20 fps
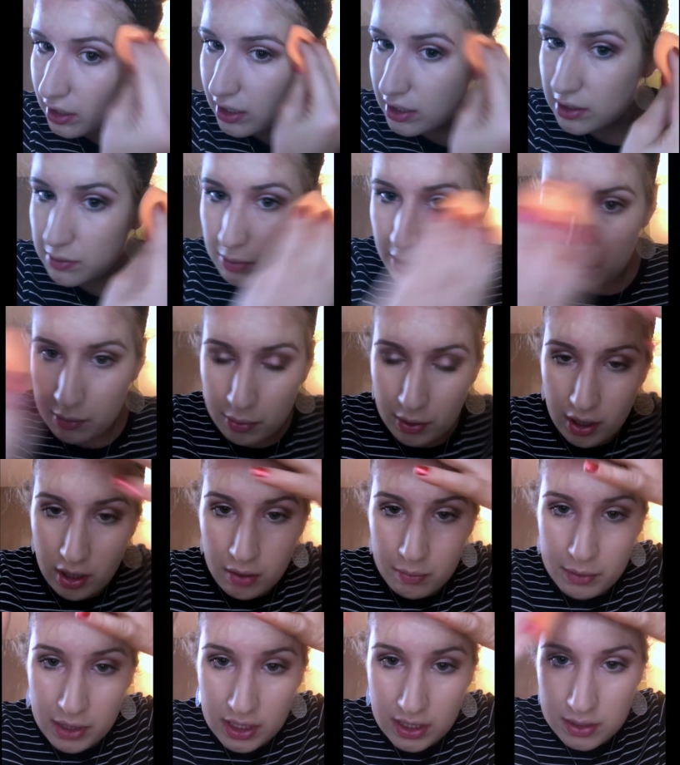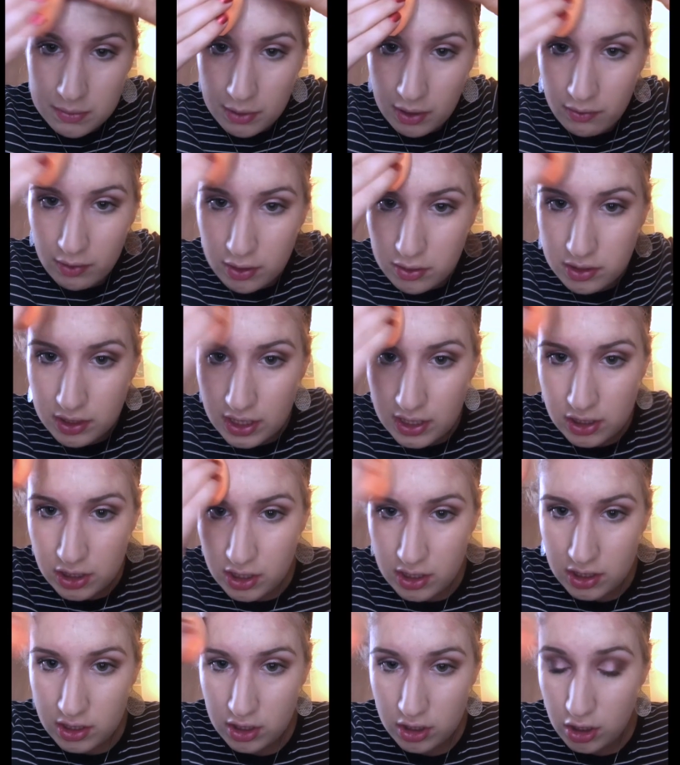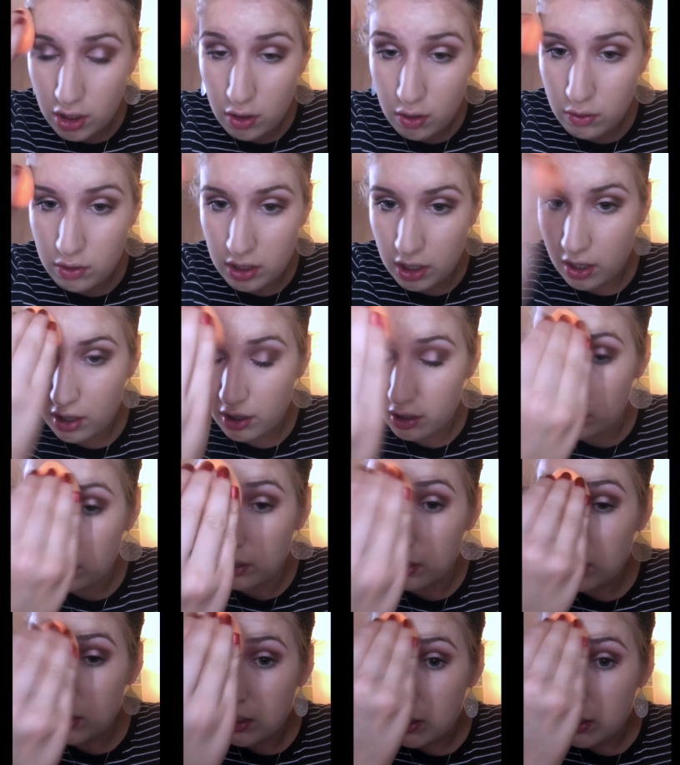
That's my problem, because my rosacea is so dark,